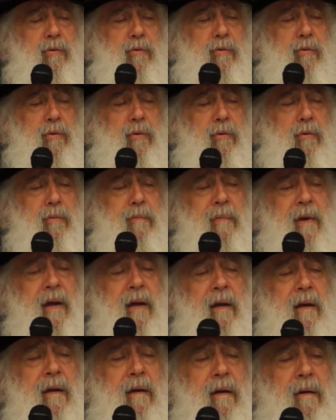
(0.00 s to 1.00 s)
to
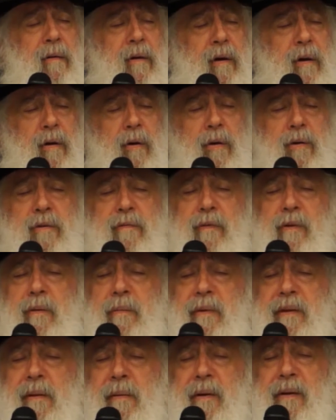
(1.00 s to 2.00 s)
make clothes for the
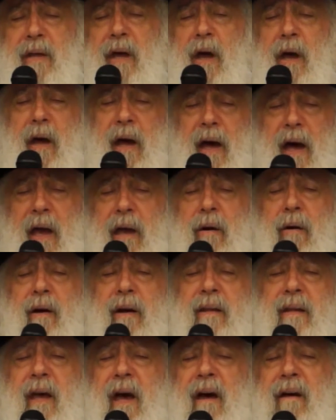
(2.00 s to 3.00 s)
Beit HaMikdash. I
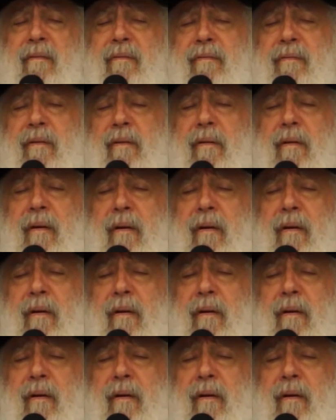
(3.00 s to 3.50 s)
already have